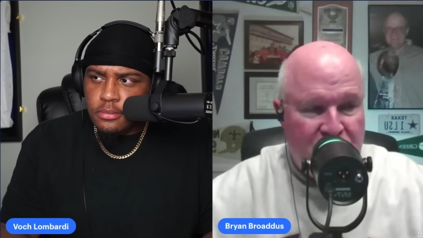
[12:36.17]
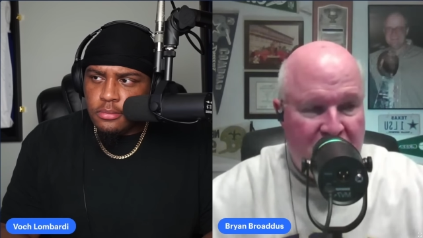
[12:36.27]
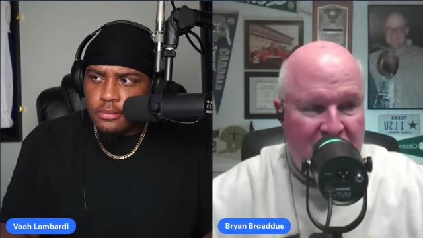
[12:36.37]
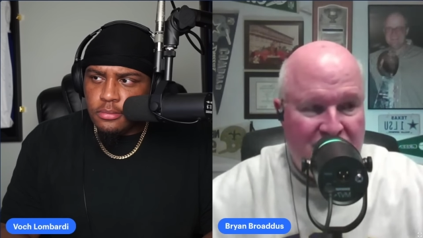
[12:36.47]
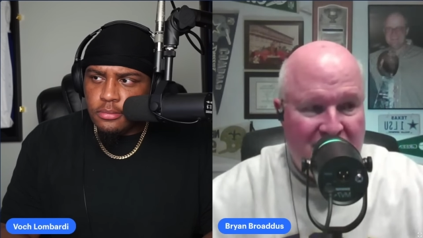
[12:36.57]

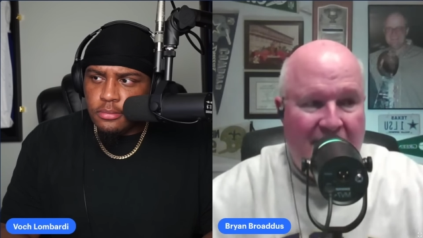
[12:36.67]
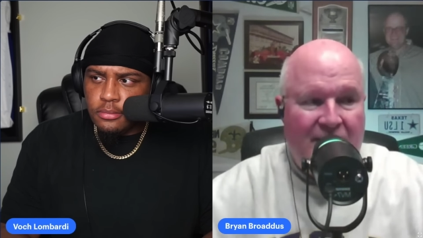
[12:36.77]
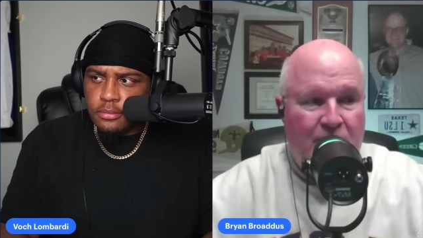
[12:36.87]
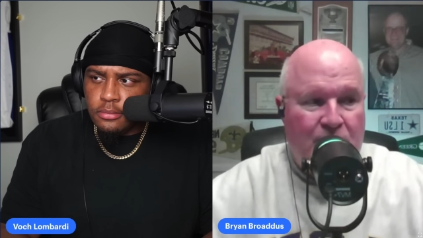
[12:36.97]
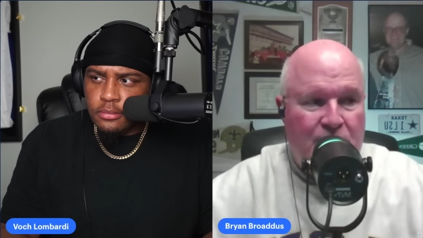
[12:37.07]
Speaker 1: get
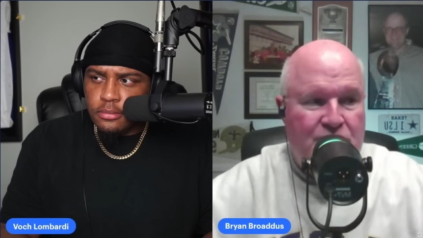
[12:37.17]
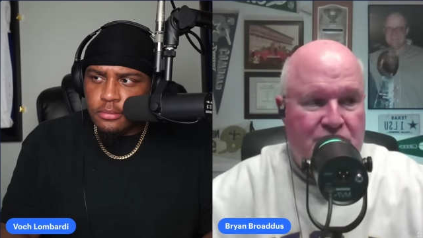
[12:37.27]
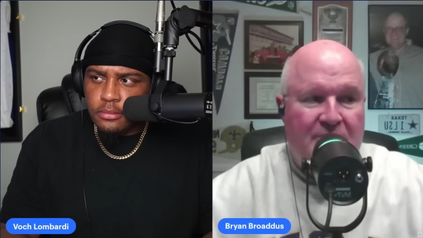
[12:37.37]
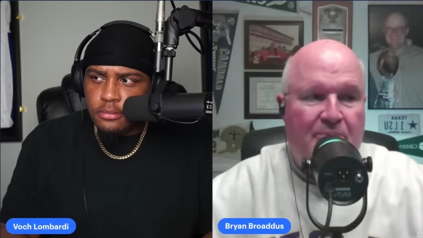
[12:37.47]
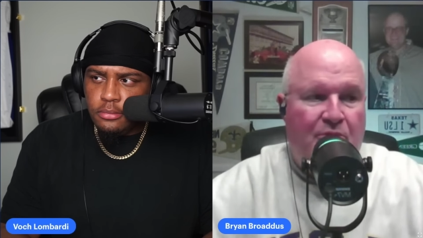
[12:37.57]

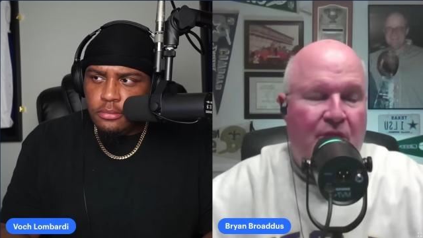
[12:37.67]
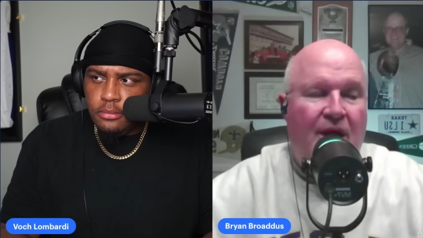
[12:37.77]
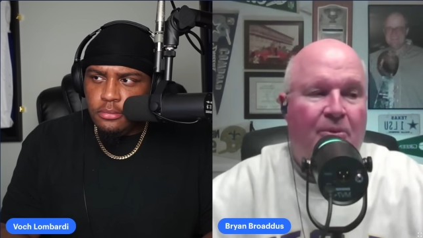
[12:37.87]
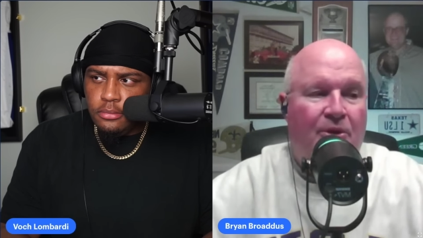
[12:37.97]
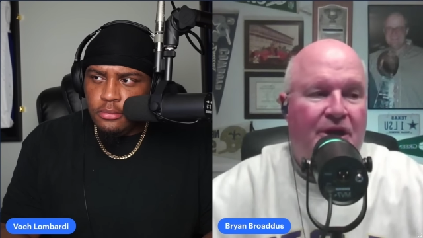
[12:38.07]
titles that
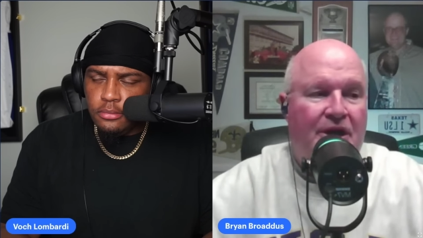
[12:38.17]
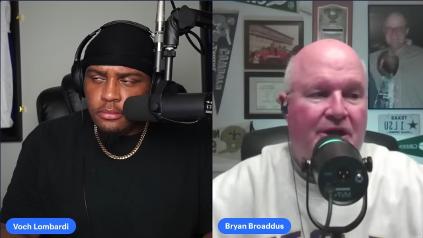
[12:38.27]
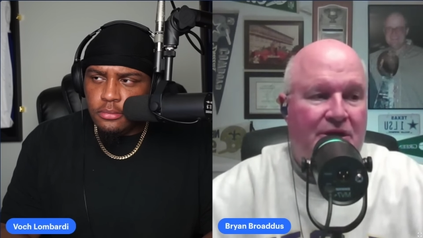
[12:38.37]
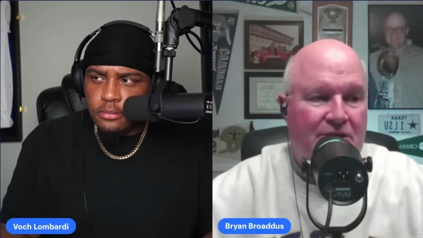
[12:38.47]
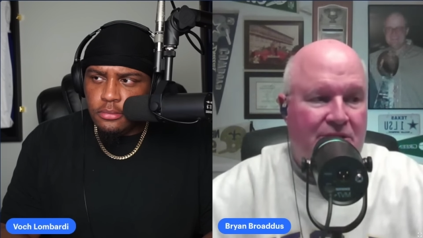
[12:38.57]

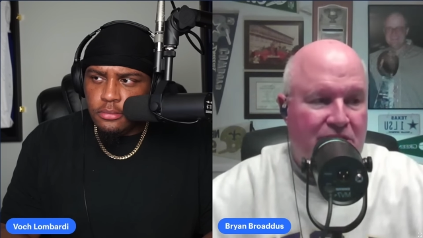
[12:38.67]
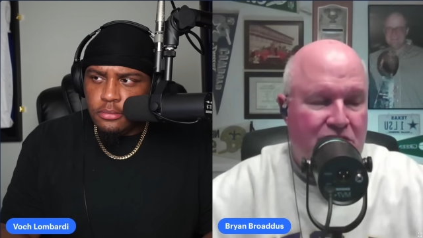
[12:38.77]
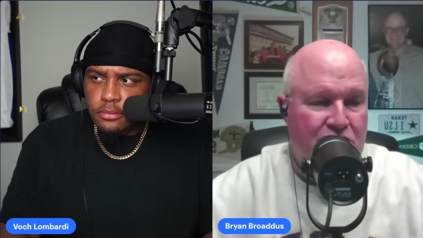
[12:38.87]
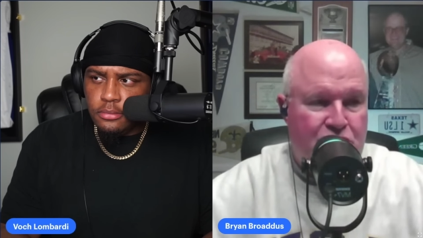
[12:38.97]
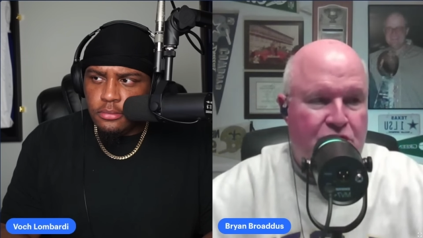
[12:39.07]
probably
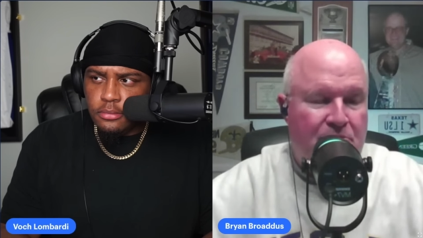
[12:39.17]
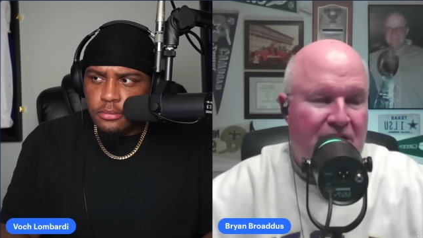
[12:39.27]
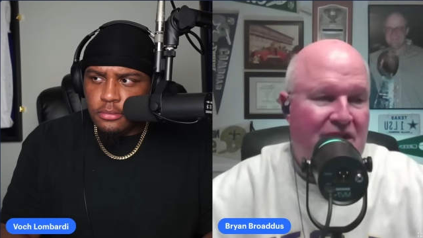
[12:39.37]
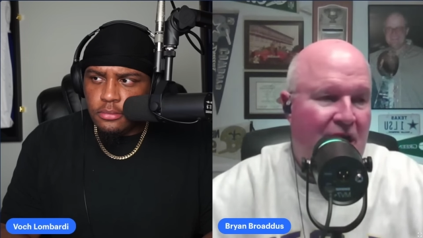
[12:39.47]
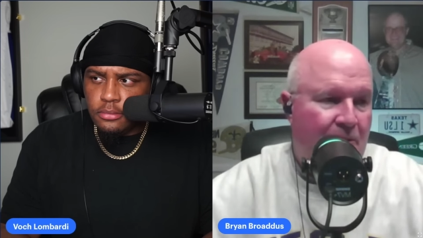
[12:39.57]
shouldn't
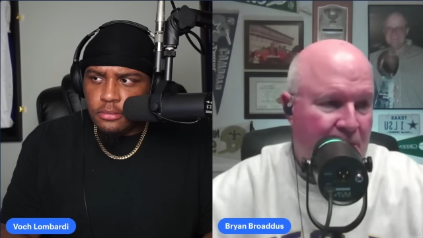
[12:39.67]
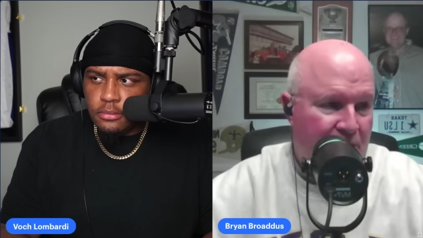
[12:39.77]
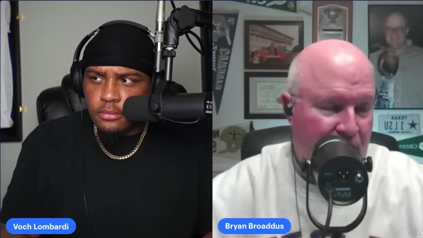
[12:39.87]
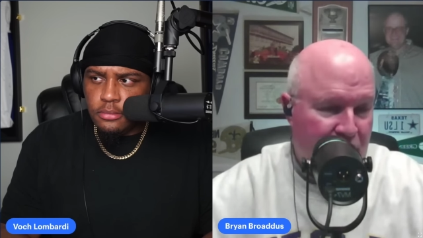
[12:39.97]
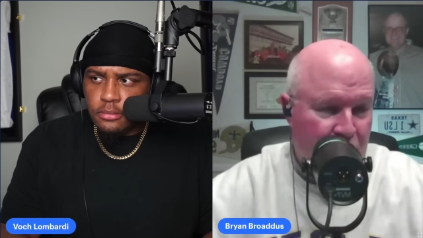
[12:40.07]
be. Now,
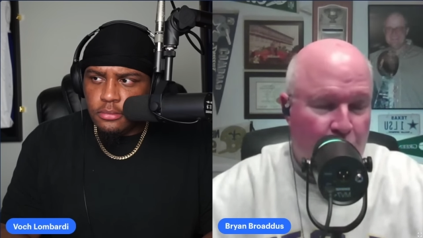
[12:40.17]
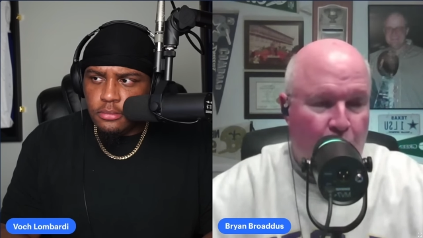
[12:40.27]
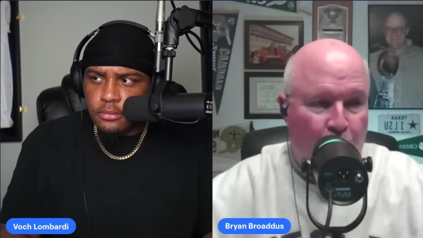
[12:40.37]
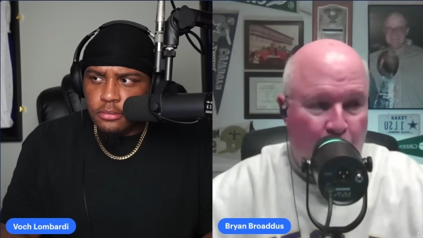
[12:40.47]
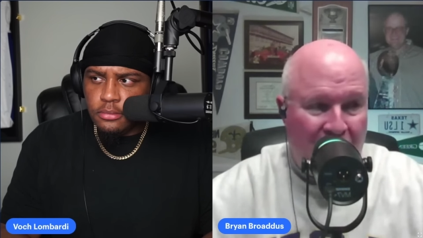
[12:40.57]

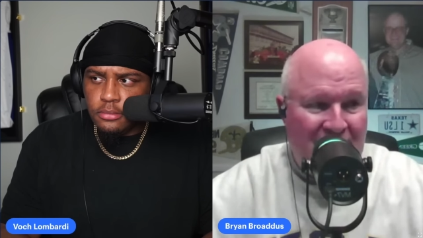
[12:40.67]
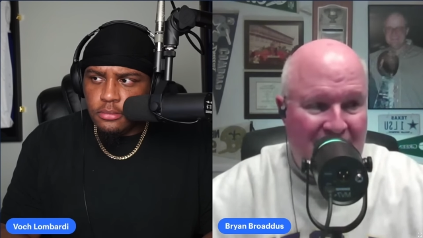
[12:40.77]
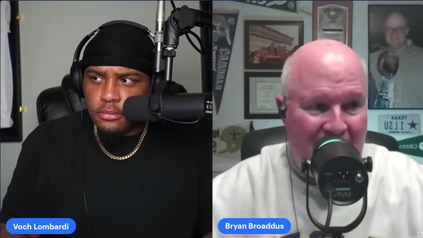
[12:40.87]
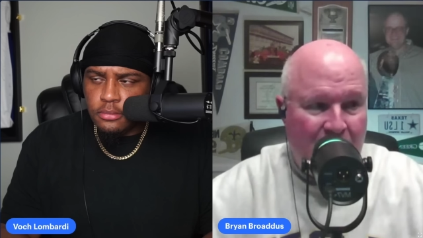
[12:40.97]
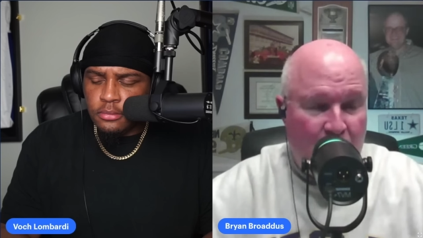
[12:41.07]
your
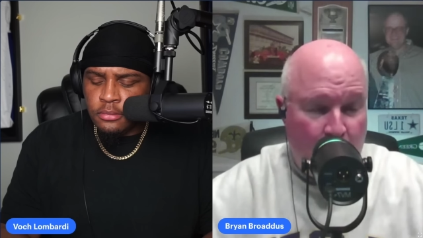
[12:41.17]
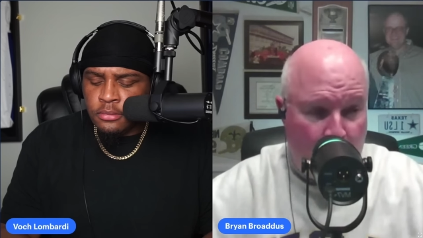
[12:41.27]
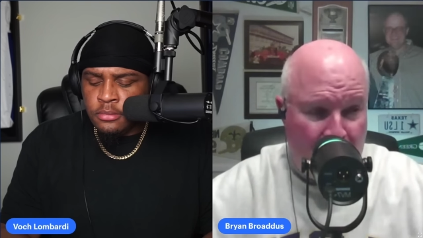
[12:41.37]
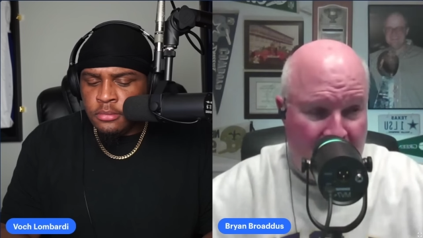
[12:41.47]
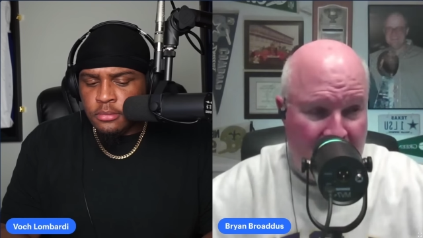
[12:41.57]
run game
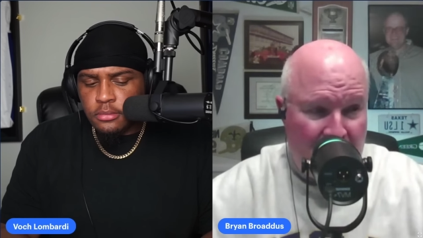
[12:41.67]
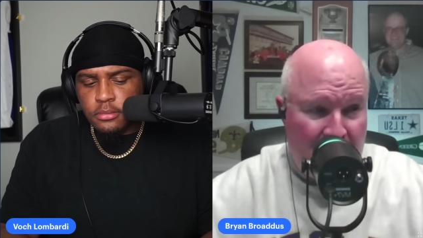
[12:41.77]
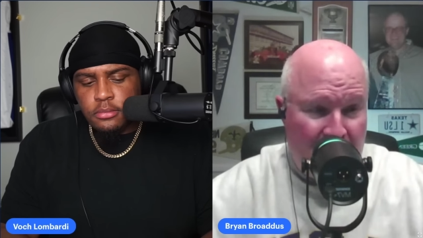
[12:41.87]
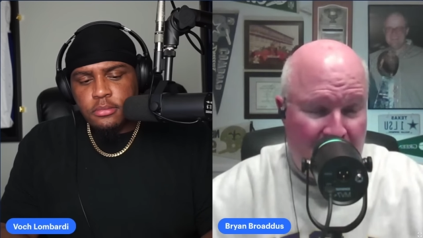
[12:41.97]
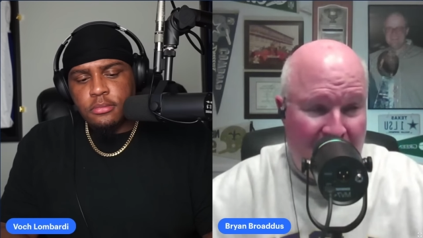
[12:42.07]

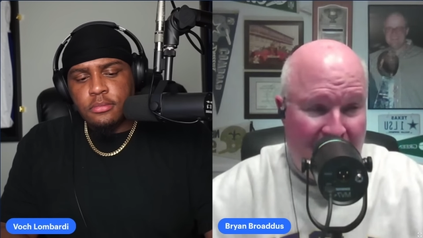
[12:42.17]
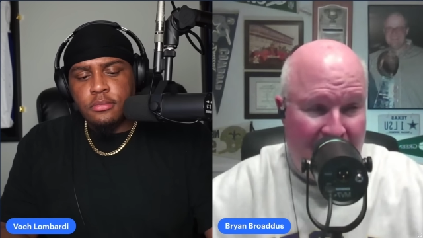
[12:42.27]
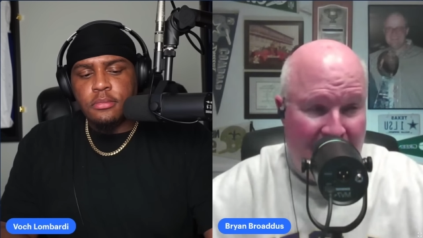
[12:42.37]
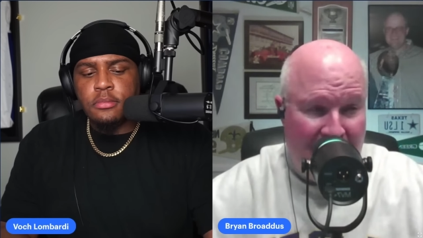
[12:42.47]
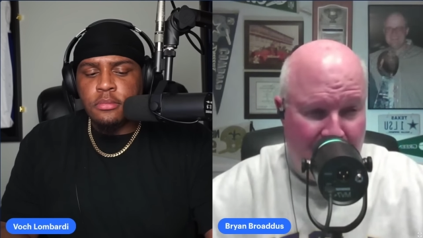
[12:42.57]
coordinator,
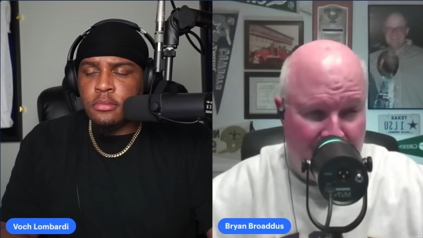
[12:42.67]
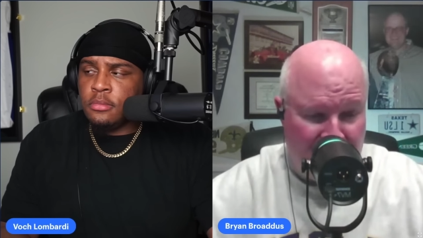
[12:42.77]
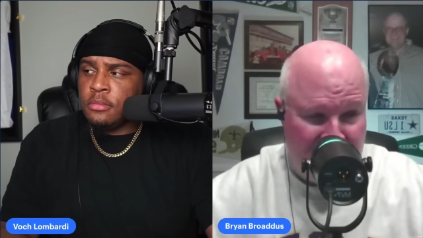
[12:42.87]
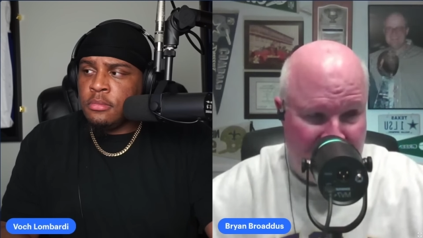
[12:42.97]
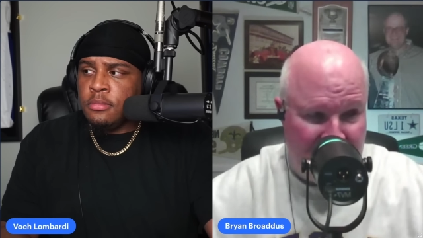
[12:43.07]
I
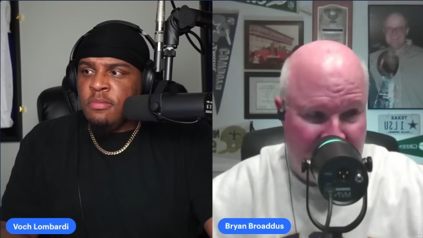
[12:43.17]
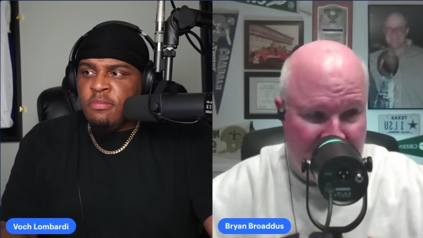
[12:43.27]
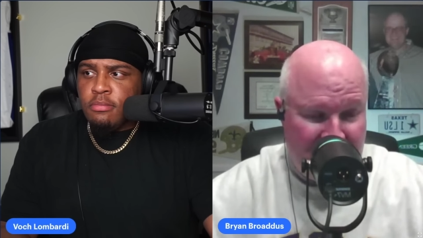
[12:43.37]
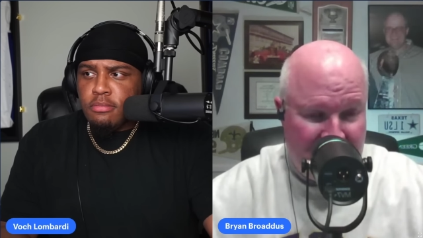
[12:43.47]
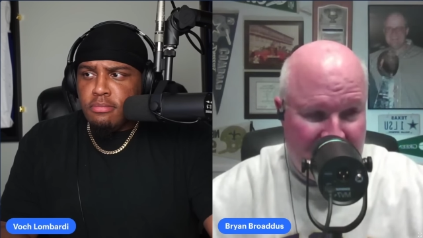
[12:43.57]
believe,